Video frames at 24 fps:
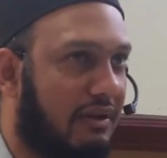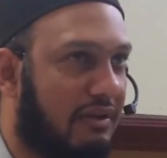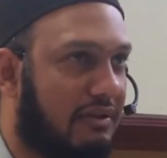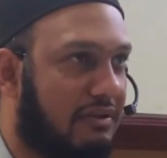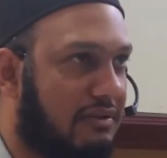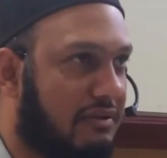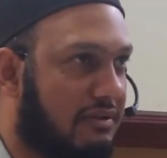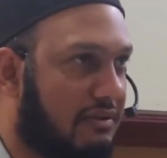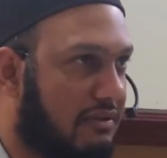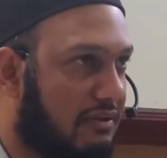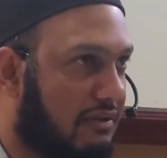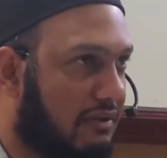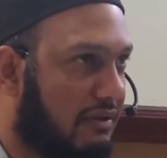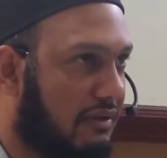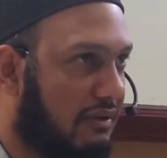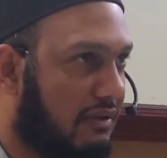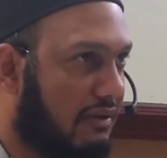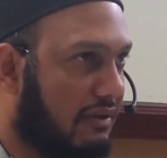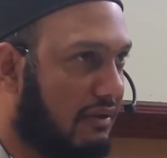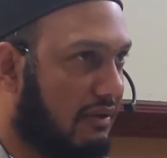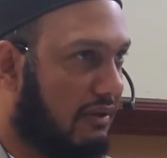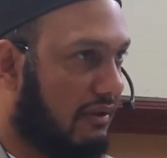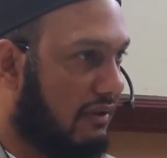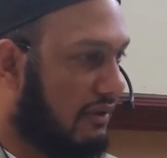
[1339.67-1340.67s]
it's
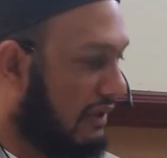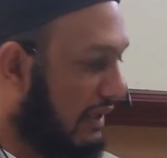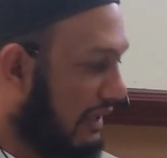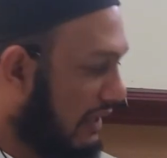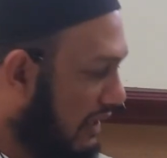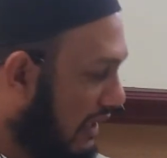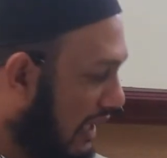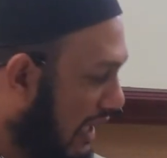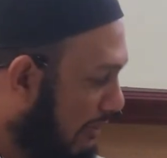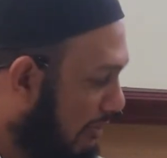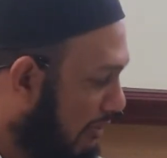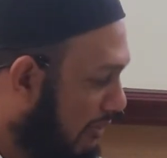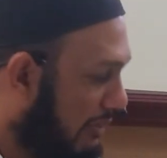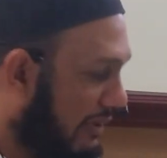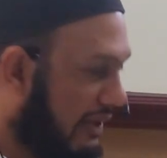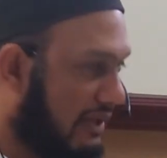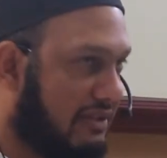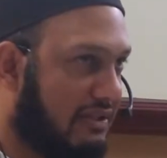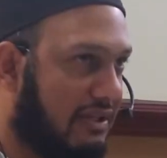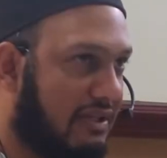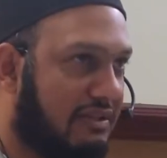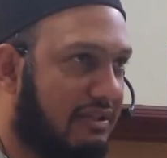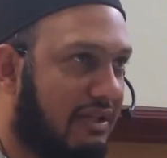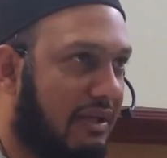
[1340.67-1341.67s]
like an Apple, but it
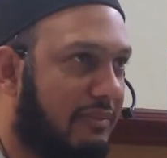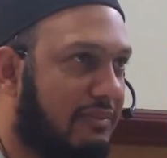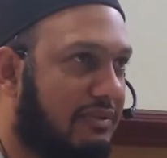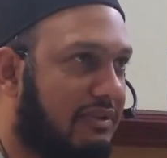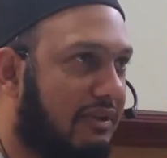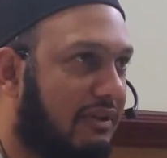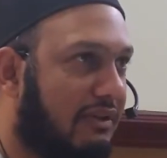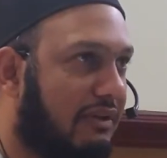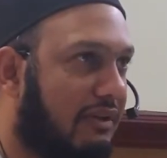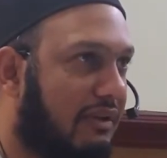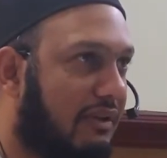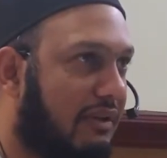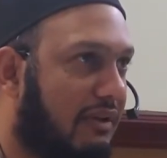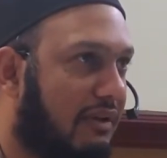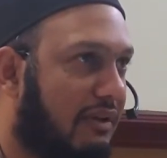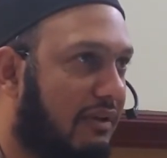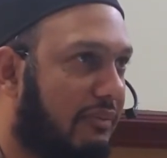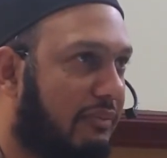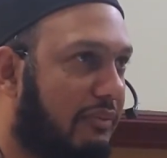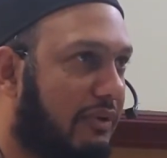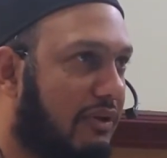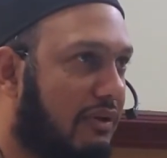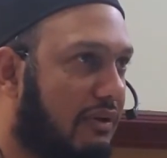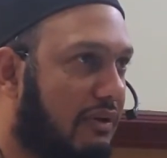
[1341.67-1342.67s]
says Samsung.
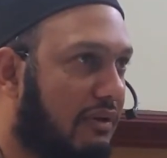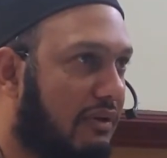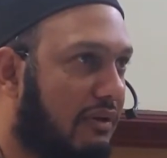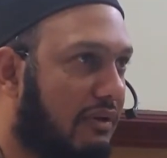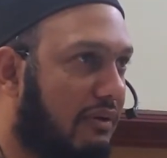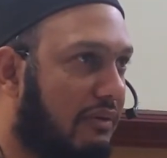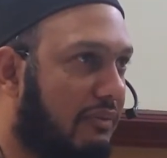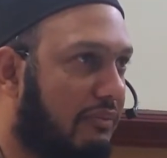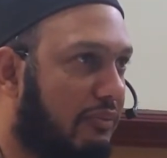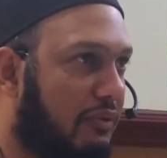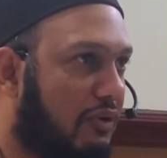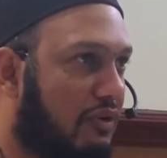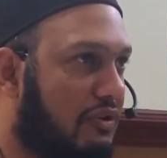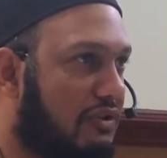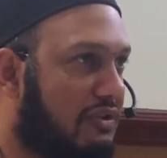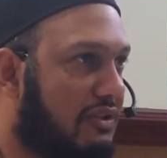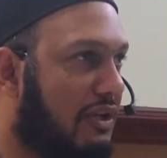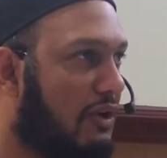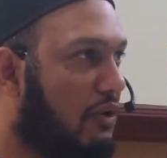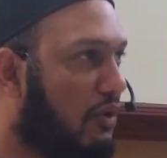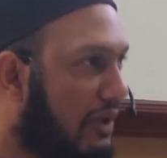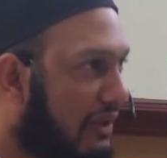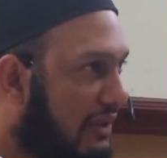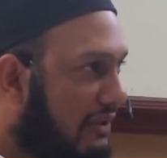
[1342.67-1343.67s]
Because you
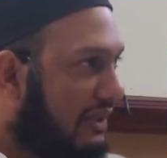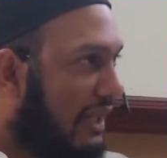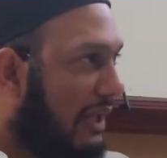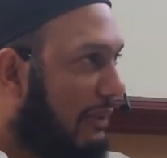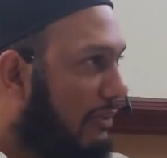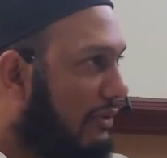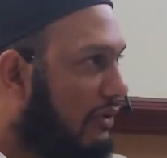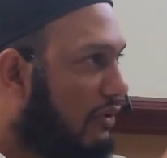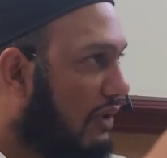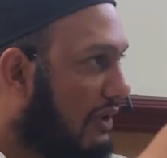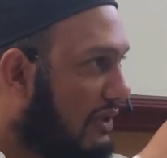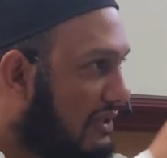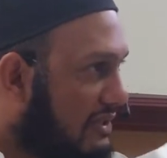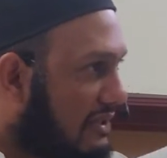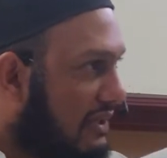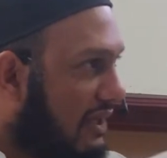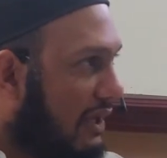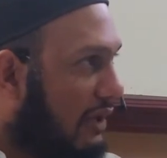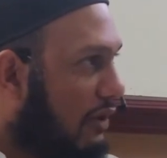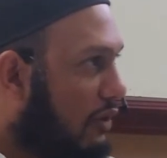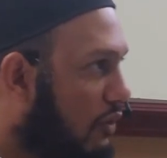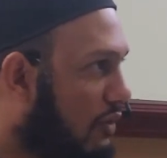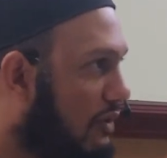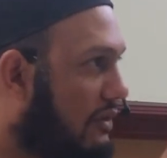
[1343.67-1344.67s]
say, look at the tablet, you can see
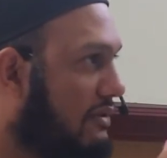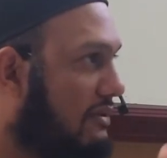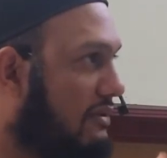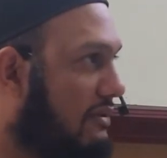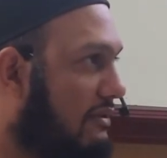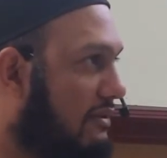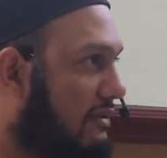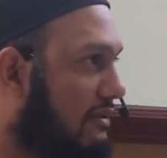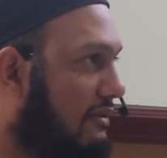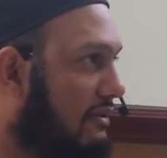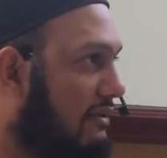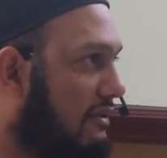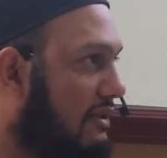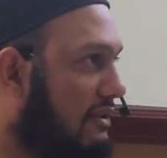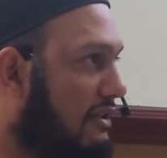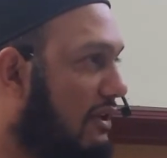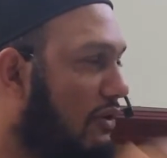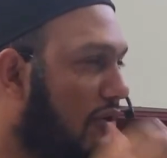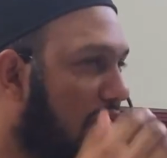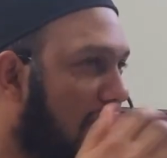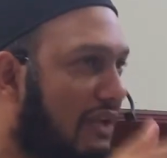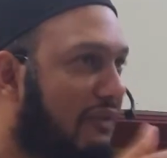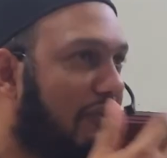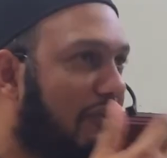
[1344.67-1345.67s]
it looks. There's
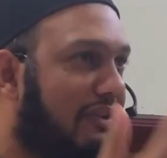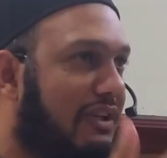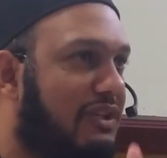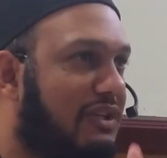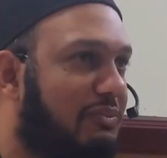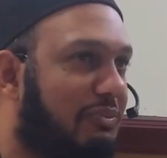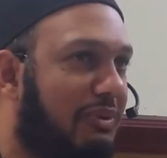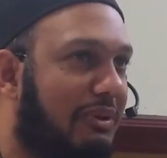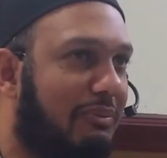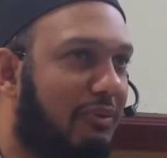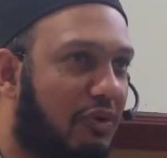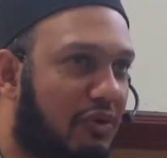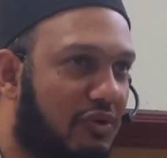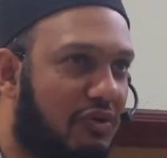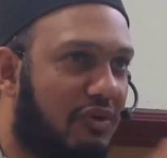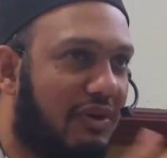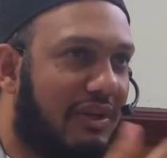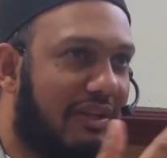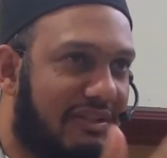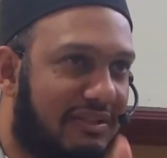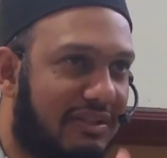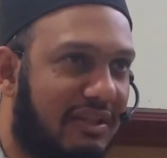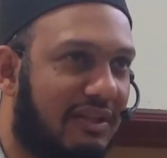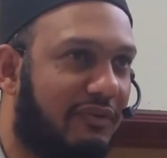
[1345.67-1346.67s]
no need for tashbih because you
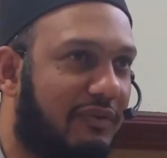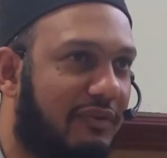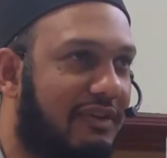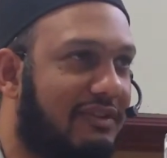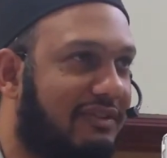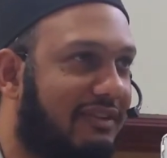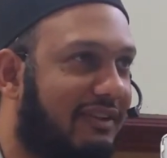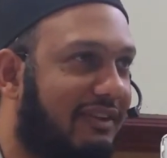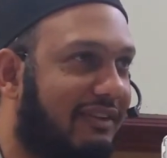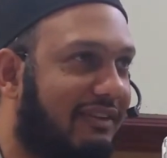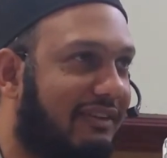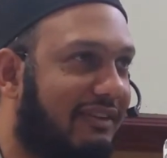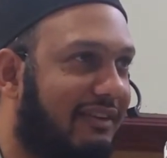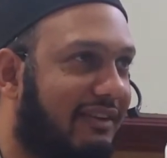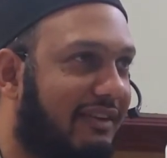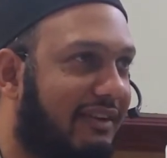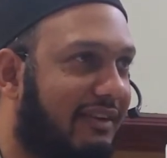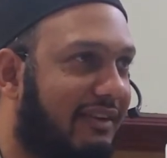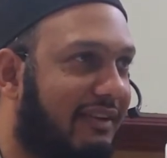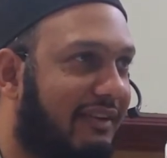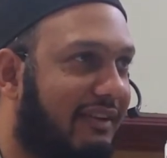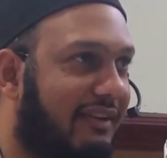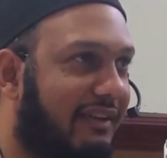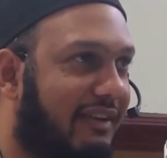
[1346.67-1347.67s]
can see it firsthand.
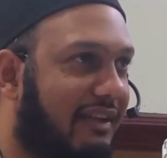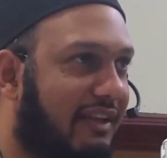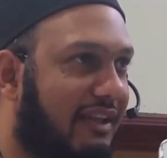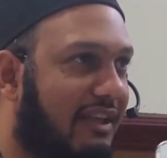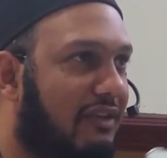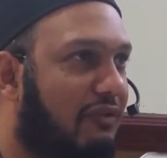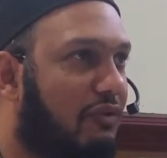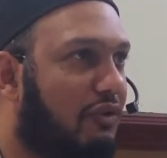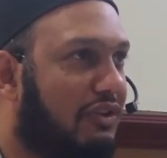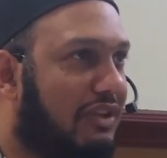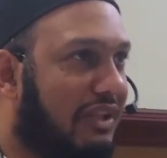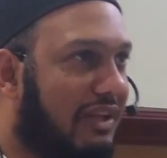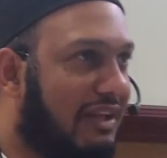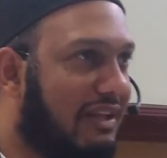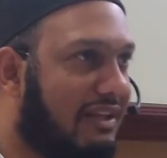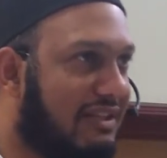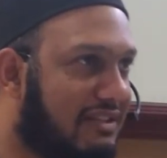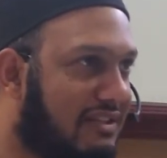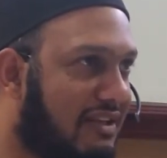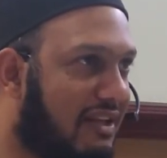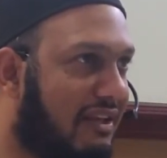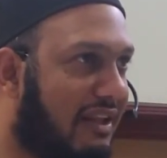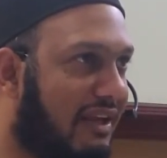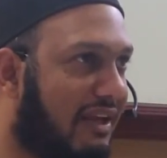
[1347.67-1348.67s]
If you didn't
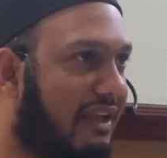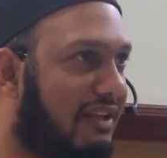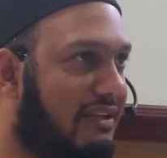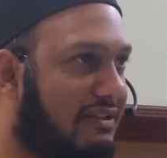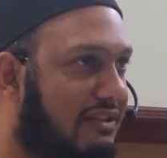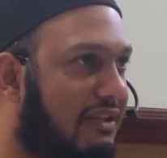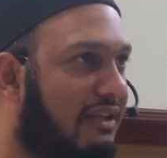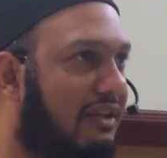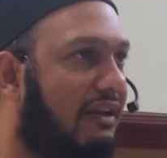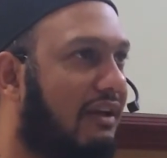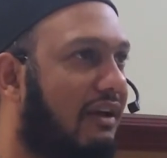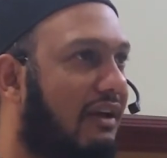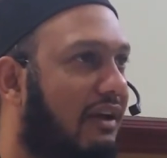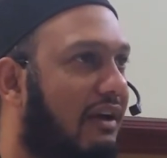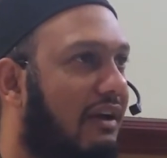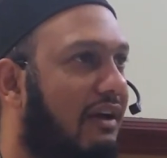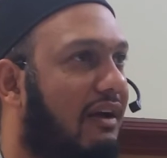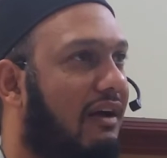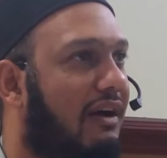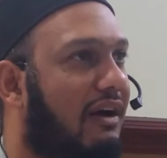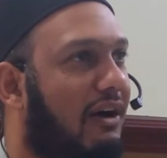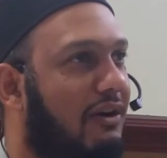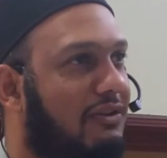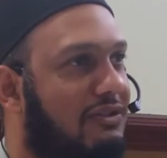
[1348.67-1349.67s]
see it, I can say,
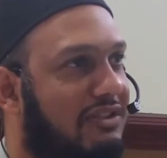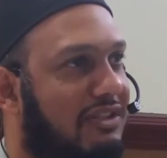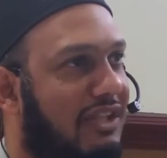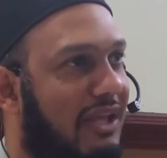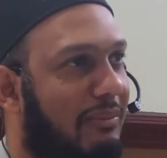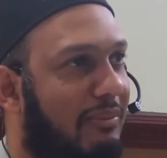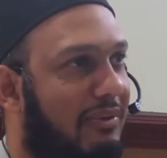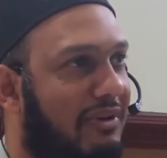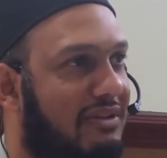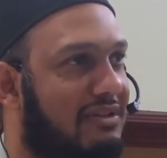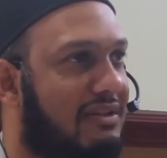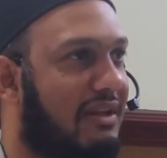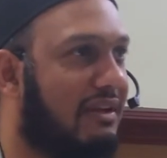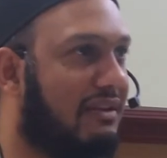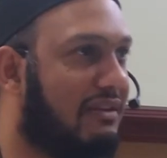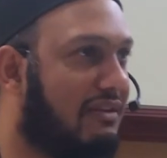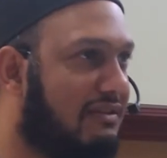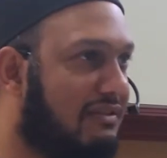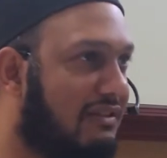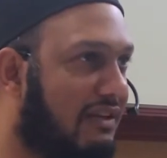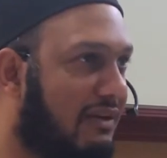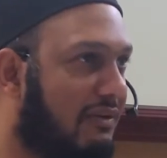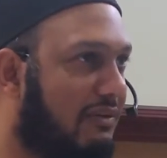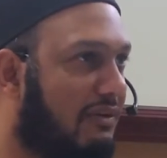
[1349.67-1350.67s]
oh, tablets like
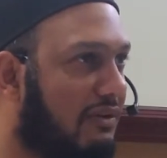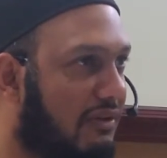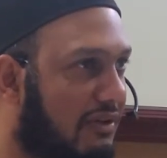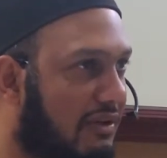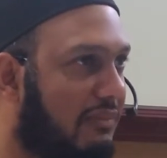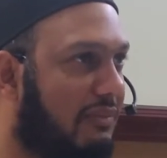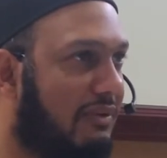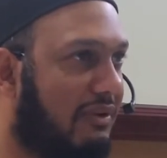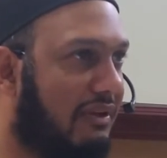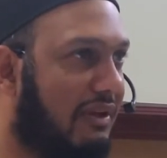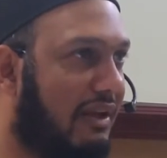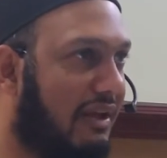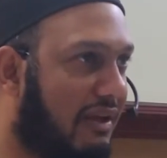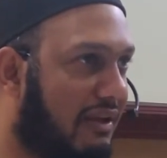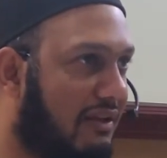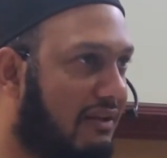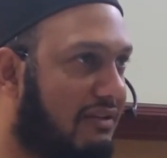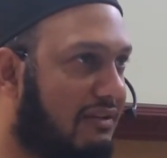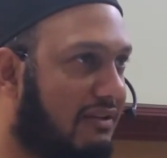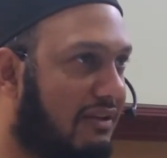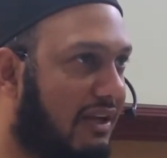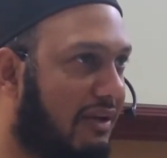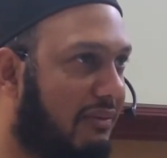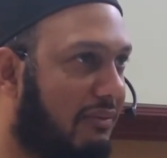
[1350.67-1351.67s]
this, you know what I mean, I can
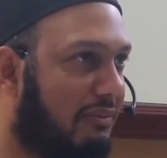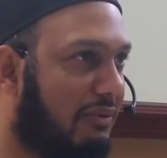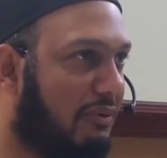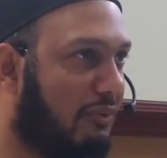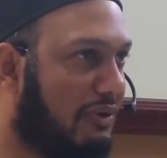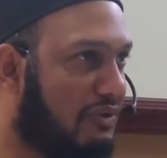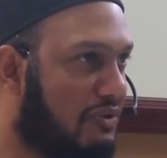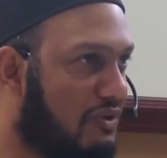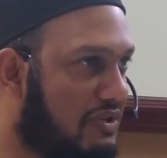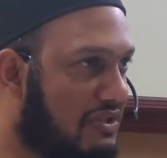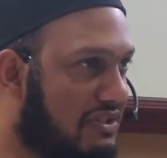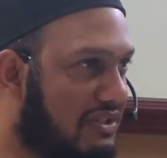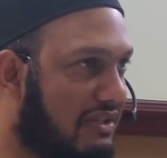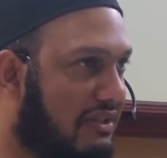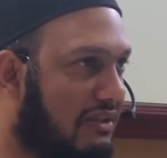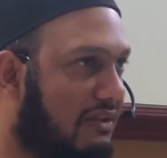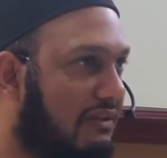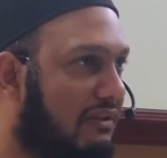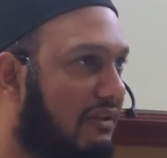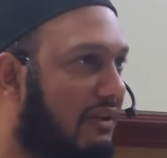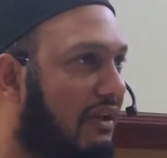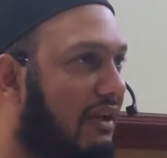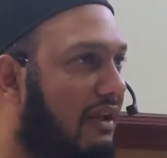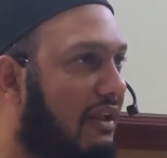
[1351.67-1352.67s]
describe it. But once you see
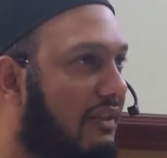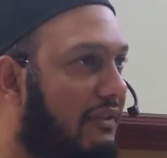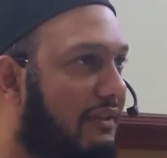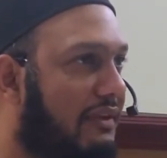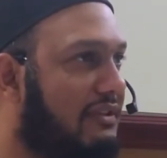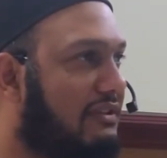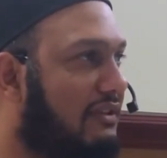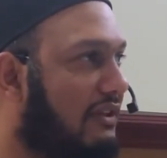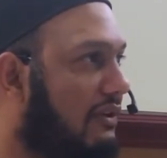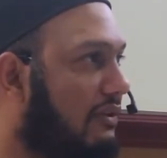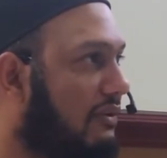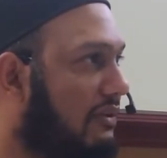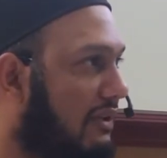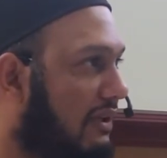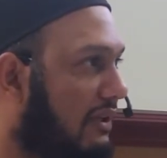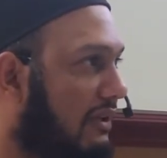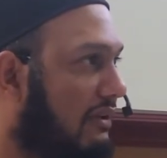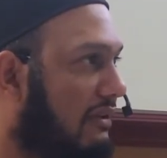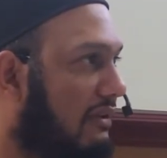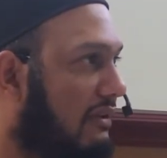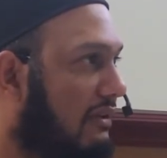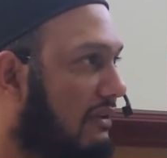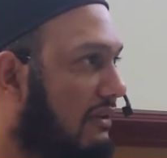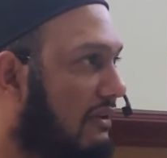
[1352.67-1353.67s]
it, there's no
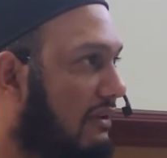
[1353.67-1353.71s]
need.